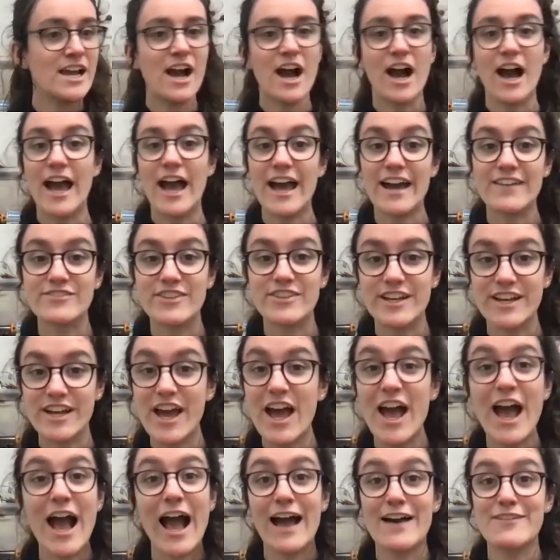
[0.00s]
I have
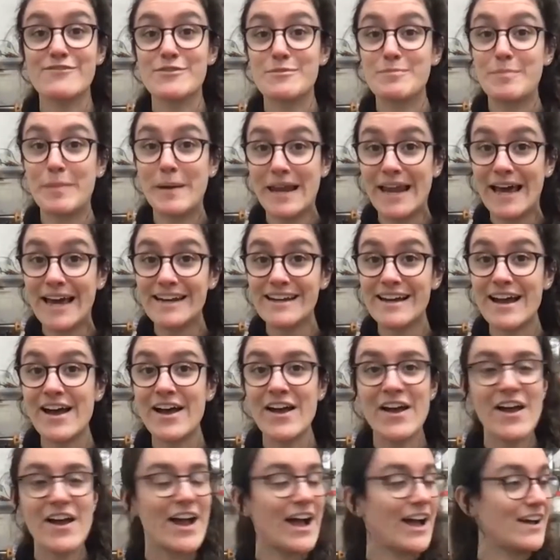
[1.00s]
a planner,
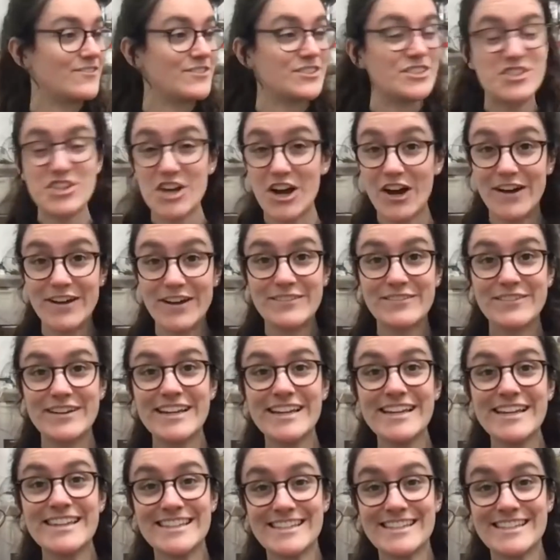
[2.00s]
I have a diary.